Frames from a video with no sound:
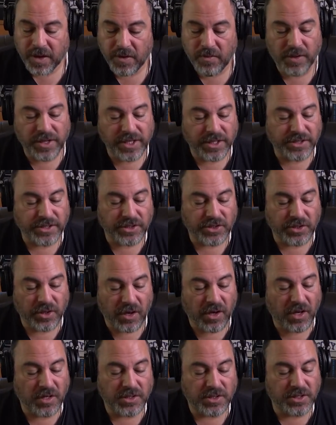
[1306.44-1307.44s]
with its
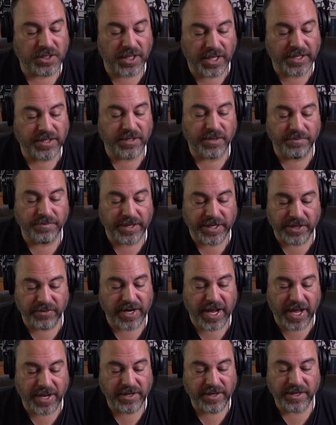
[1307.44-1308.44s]
tall, slender
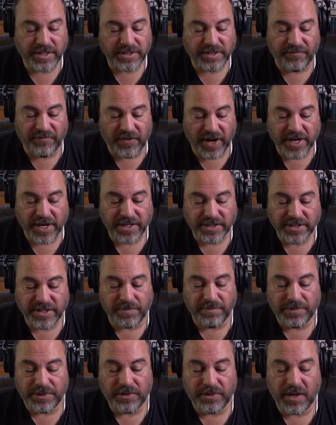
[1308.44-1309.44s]
minaret, is a fine
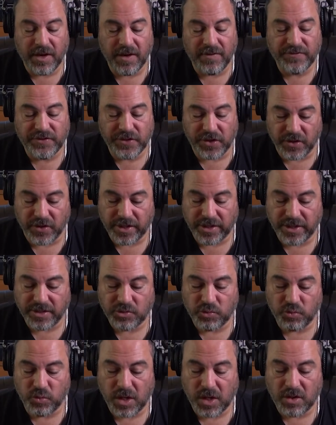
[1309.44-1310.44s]
example of
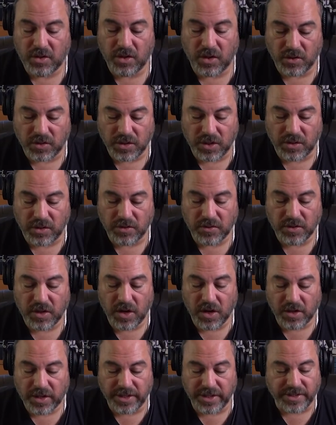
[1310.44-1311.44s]
Turkish Rococo
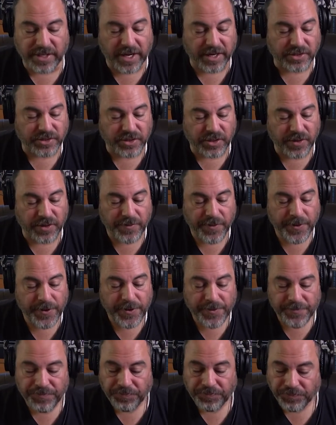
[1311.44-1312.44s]
architecture,
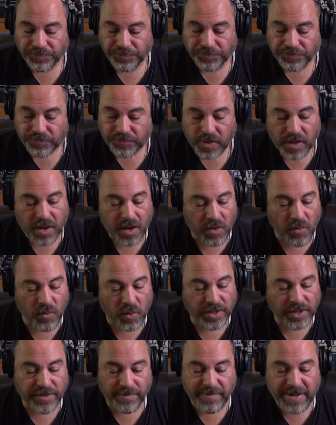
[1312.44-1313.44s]

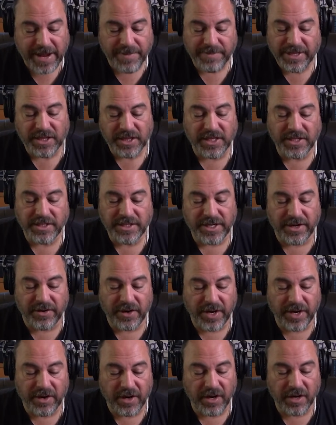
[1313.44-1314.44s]
with a mammoth
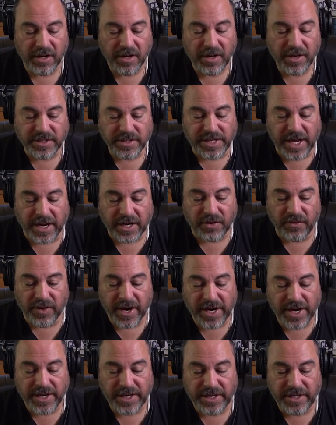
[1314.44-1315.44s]
interior
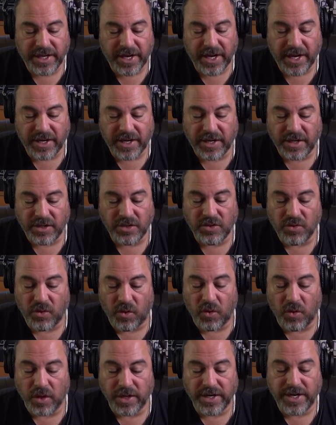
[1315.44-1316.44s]
decorated in an
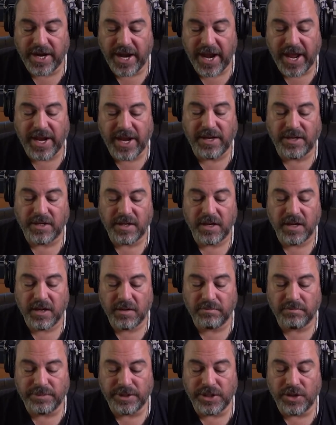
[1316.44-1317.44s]
ornate
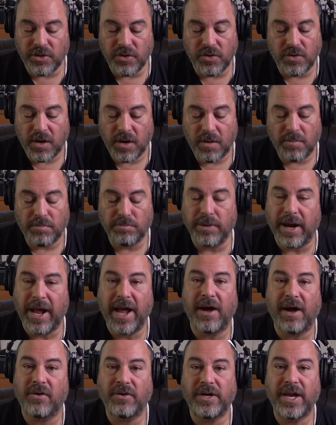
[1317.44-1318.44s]
blue,
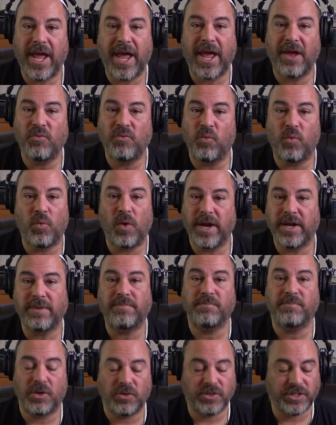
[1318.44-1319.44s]
brown, and
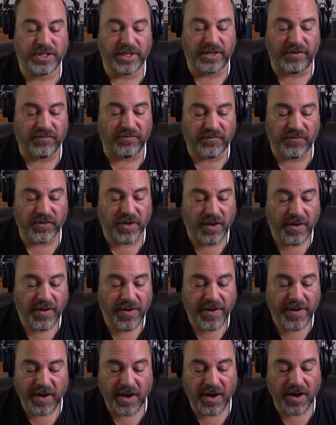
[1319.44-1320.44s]
white motif.
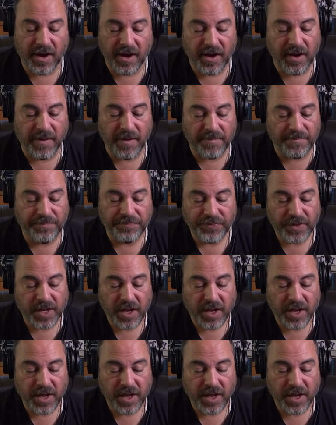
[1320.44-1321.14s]
The